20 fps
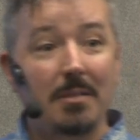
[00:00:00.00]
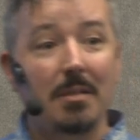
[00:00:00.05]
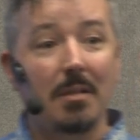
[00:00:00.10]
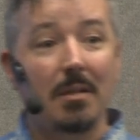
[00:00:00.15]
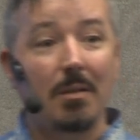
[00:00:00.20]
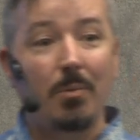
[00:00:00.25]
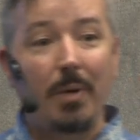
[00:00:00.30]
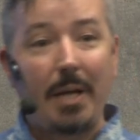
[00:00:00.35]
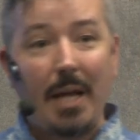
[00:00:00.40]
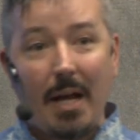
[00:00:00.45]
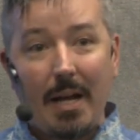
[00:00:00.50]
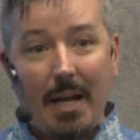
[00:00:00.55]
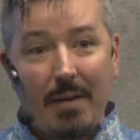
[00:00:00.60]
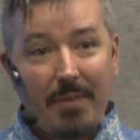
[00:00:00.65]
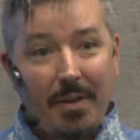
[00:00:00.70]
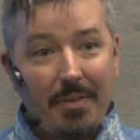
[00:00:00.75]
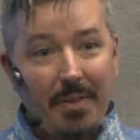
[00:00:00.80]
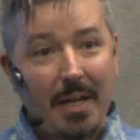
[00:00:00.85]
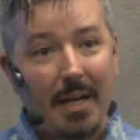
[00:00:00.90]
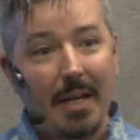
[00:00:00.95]
So we had
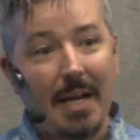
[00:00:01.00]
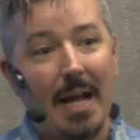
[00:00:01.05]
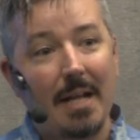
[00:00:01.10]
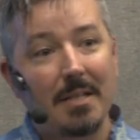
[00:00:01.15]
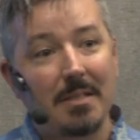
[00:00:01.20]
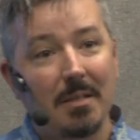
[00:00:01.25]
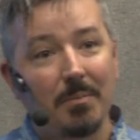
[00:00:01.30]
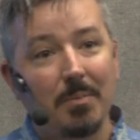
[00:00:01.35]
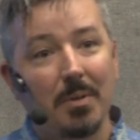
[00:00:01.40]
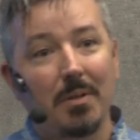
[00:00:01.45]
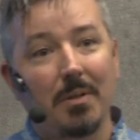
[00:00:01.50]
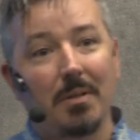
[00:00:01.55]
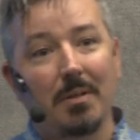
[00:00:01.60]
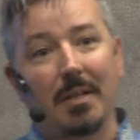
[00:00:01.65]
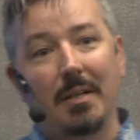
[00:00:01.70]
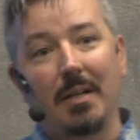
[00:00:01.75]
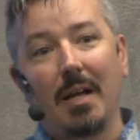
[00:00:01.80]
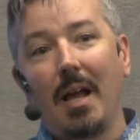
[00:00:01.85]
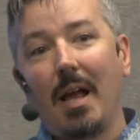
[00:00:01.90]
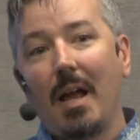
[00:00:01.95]
everything in
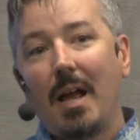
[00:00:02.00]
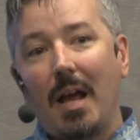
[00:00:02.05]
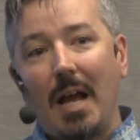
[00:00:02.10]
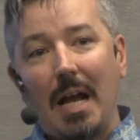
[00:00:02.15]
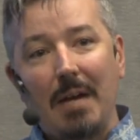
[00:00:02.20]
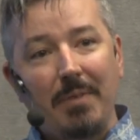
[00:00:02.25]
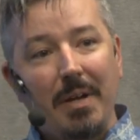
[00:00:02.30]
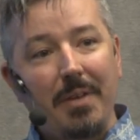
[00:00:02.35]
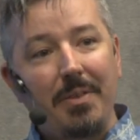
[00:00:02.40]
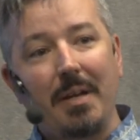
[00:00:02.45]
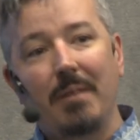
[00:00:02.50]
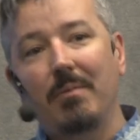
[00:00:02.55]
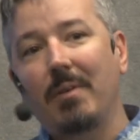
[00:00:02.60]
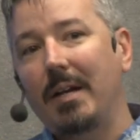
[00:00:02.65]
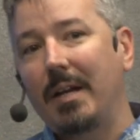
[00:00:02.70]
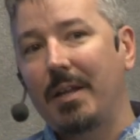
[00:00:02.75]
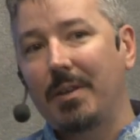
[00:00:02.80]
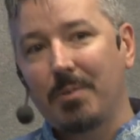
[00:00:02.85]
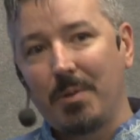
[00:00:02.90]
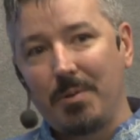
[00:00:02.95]
Ansible and everything
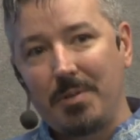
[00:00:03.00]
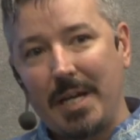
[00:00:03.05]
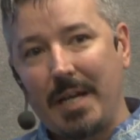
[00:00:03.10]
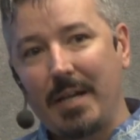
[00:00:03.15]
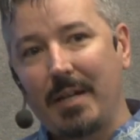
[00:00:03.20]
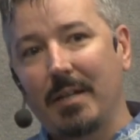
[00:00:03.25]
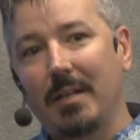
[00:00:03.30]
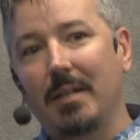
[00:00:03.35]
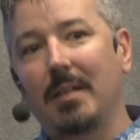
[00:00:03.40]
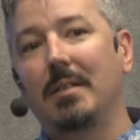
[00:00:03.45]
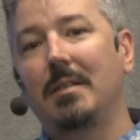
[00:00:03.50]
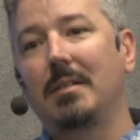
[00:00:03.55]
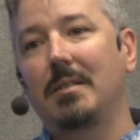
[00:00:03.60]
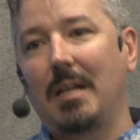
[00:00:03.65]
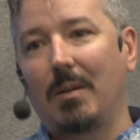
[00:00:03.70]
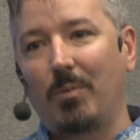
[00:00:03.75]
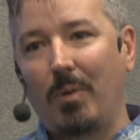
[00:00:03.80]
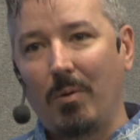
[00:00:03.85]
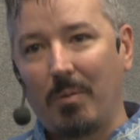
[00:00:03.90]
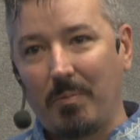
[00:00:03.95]
running through
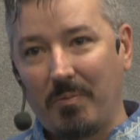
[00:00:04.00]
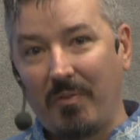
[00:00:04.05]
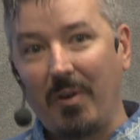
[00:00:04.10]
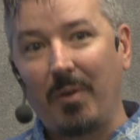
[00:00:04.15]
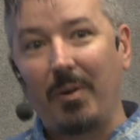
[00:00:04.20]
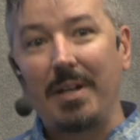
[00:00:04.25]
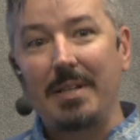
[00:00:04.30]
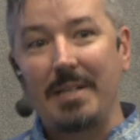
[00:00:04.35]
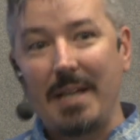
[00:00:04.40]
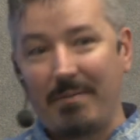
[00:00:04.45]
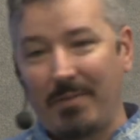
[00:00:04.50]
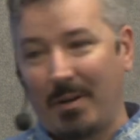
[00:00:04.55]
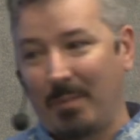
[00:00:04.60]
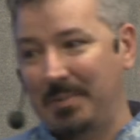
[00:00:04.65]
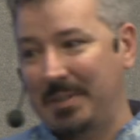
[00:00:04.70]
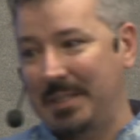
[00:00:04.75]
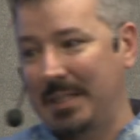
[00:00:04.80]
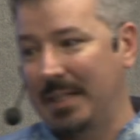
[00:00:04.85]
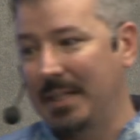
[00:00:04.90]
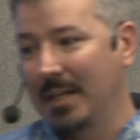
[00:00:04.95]
Jenkins, and we were very
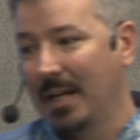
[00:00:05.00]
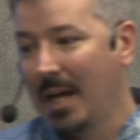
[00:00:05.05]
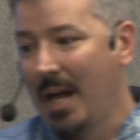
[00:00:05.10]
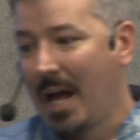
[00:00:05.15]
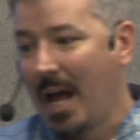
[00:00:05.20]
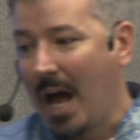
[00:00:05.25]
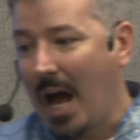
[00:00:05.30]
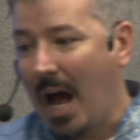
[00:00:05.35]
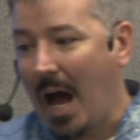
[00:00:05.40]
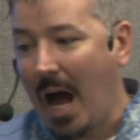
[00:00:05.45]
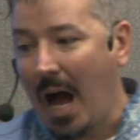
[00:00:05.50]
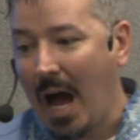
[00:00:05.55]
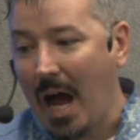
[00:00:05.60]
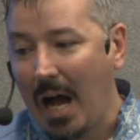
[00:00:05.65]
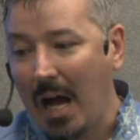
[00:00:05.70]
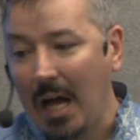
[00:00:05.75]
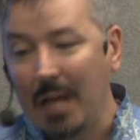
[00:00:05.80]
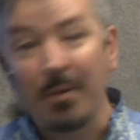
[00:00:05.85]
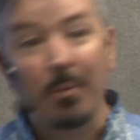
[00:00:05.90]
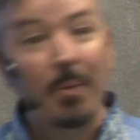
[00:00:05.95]
DevOpsy.
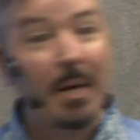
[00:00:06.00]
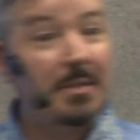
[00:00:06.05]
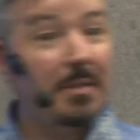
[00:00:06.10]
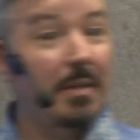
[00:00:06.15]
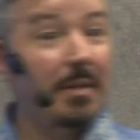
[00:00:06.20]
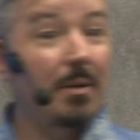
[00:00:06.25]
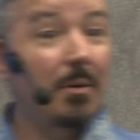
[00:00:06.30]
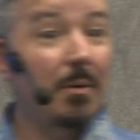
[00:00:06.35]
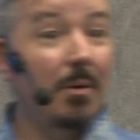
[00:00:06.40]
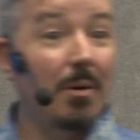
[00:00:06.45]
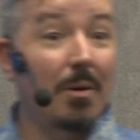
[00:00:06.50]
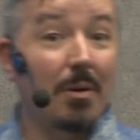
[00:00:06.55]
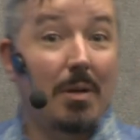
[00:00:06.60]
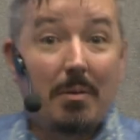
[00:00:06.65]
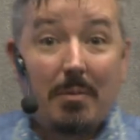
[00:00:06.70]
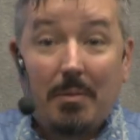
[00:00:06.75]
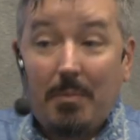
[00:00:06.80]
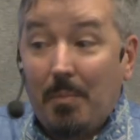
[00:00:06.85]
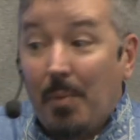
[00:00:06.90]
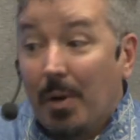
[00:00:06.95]
The rest of the
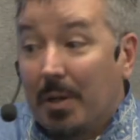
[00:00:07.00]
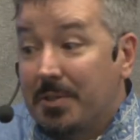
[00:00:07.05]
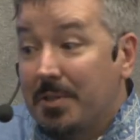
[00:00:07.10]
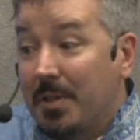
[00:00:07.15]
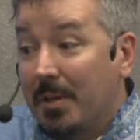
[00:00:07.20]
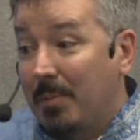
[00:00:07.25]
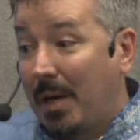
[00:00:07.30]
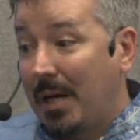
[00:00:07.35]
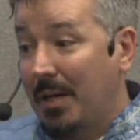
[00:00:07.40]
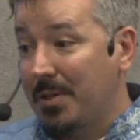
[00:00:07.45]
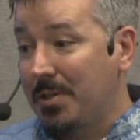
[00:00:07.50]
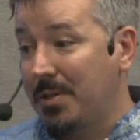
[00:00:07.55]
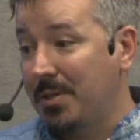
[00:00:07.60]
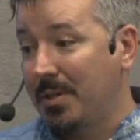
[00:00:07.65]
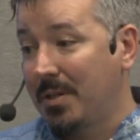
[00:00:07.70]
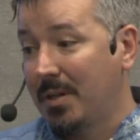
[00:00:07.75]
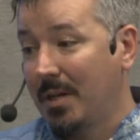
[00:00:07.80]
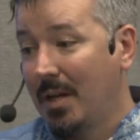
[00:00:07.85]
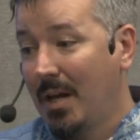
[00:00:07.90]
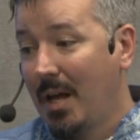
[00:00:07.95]
org, not so
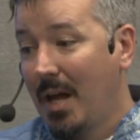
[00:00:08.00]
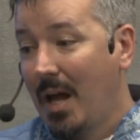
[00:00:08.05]
much.